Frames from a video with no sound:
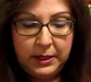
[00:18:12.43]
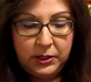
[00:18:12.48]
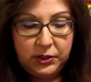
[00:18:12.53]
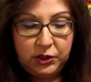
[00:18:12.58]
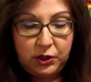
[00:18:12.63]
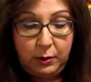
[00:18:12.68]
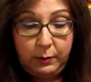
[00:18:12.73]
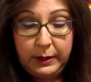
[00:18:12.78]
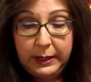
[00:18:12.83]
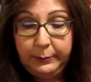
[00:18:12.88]

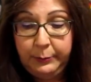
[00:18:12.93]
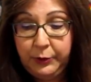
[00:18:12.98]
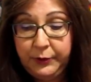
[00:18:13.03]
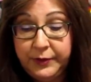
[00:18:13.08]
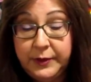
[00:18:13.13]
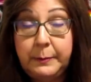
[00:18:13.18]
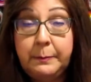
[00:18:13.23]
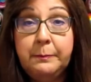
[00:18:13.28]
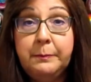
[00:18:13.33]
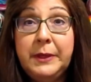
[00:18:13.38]
So I want to
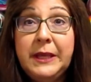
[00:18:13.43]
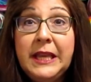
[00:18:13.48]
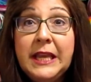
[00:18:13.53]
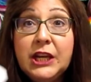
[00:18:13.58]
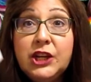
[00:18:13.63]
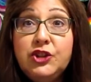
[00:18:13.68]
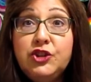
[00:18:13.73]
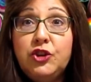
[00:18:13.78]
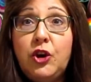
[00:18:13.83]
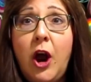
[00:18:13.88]
put the
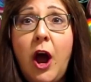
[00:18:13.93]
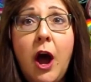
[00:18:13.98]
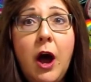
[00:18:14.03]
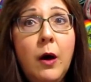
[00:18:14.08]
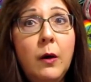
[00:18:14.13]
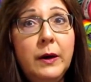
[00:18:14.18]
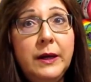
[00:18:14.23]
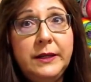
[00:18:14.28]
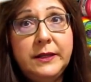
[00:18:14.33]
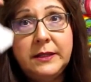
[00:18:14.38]
picture.
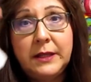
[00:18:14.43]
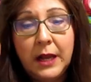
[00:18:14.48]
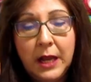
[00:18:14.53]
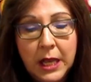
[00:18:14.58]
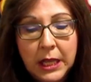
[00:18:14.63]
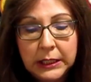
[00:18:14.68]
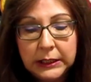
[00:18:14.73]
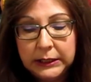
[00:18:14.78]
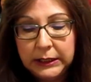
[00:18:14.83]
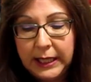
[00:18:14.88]
Always
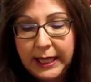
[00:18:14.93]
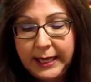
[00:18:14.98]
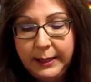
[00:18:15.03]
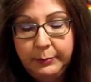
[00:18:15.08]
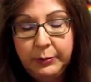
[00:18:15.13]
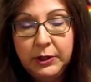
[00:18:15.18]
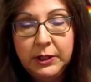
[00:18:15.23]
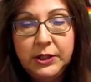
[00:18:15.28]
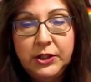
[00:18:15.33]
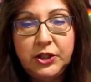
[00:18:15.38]

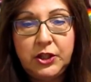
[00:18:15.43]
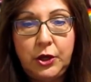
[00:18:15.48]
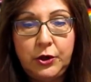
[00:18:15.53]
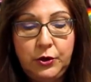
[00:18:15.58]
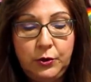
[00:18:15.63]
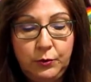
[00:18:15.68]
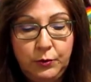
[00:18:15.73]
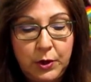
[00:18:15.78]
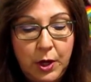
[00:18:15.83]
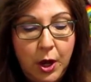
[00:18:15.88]
label it so
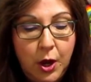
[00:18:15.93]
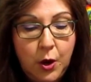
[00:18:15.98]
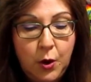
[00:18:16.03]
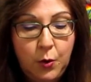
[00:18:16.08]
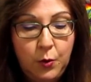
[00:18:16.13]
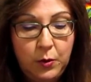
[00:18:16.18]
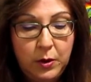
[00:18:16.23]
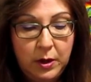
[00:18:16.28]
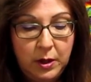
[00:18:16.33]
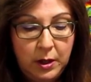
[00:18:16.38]
you
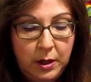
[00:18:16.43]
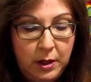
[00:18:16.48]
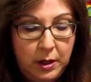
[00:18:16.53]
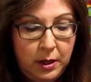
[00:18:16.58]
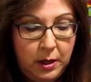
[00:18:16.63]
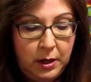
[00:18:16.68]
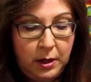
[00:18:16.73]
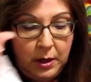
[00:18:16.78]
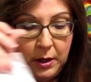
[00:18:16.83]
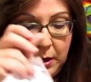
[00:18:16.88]
know
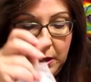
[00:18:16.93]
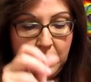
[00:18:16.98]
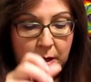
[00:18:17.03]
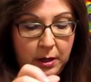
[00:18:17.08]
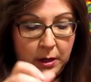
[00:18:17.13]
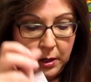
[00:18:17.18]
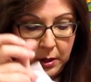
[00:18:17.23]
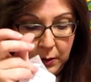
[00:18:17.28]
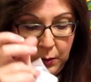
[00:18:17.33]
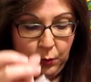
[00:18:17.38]

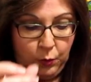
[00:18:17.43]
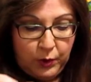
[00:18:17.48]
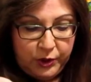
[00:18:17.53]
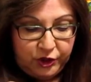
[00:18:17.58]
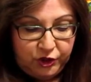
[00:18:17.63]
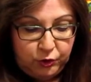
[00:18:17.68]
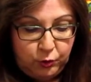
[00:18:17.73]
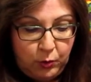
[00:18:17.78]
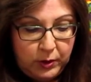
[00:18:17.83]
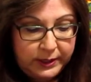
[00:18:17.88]

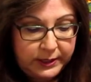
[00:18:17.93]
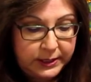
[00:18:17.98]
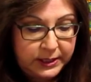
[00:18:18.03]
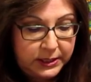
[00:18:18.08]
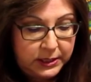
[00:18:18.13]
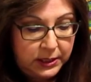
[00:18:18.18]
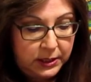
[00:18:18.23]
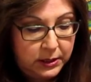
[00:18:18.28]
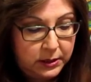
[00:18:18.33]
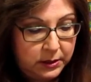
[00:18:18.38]
which
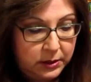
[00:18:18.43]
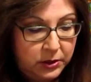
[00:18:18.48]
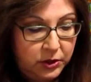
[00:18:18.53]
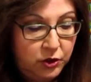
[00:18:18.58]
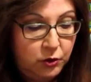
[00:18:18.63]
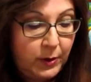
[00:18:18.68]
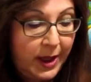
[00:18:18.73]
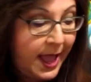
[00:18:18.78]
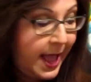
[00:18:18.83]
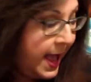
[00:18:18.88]
ones
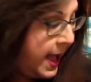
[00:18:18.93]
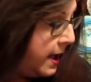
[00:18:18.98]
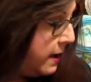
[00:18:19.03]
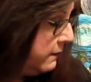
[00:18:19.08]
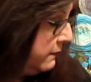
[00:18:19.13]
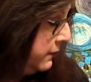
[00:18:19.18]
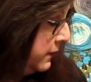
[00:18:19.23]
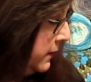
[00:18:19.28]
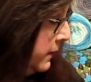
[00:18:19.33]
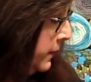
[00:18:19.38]
you have.